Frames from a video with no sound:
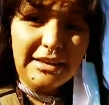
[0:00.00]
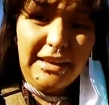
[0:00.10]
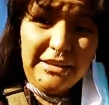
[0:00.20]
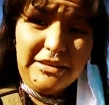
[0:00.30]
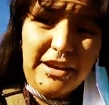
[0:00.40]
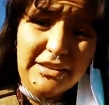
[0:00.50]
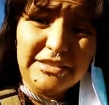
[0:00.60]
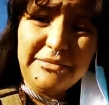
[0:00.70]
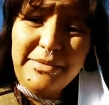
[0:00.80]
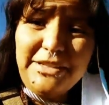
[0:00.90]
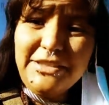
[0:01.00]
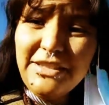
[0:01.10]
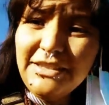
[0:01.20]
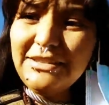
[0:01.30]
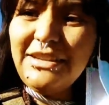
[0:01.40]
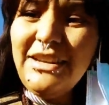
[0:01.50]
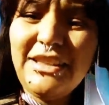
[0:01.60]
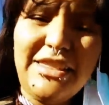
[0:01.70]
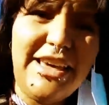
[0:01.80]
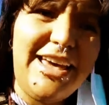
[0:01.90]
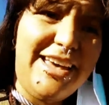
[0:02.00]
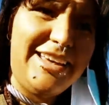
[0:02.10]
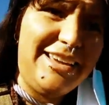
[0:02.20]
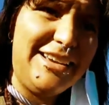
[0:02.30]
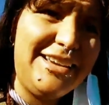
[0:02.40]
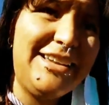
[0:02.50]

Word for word: I like to also mention that,